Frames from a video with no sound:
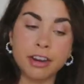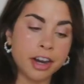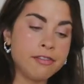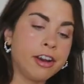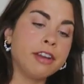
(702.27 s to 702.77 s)

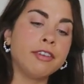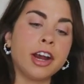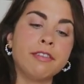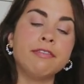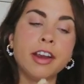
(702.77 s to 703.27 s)
very, very,
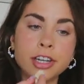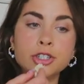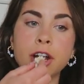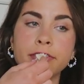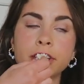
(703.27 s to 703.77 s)
very, very
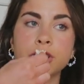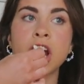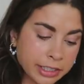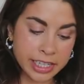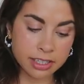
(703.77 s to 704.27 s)
dry fish.
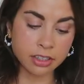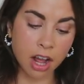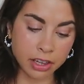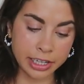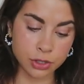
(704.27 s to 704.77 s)
It tastes a
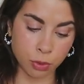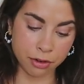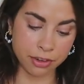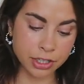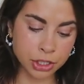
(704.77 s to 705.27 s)
lot like
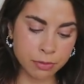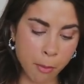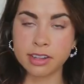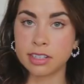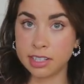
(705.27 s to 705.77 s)
swordfish.
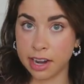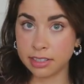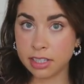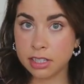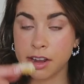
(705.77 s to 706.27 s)
It's
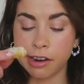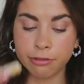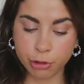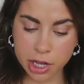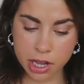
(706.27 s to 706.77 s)
dense
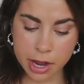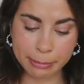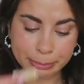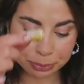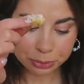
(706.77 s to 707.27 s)
and
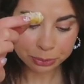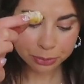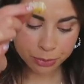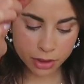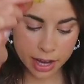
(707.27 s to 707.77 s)
flaky
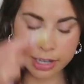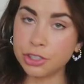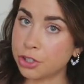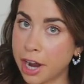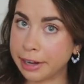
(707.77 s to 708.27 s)
and
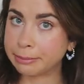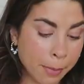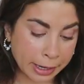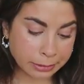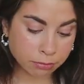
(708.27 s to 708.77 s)
dry,
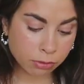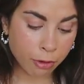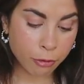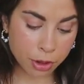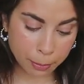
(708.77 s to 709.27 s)
but
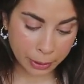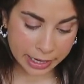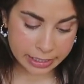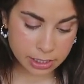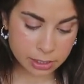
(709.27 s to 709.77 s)
for the
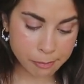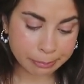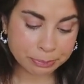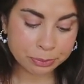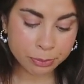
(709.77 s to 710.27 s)
price,
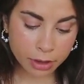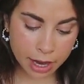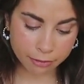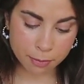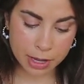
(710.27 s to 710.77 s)

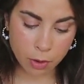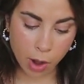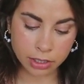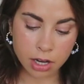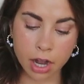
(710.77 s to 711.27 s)
and for being
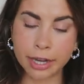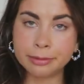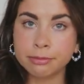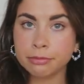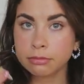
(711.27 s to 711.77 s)
wild
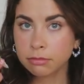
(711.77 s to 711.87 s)
caught,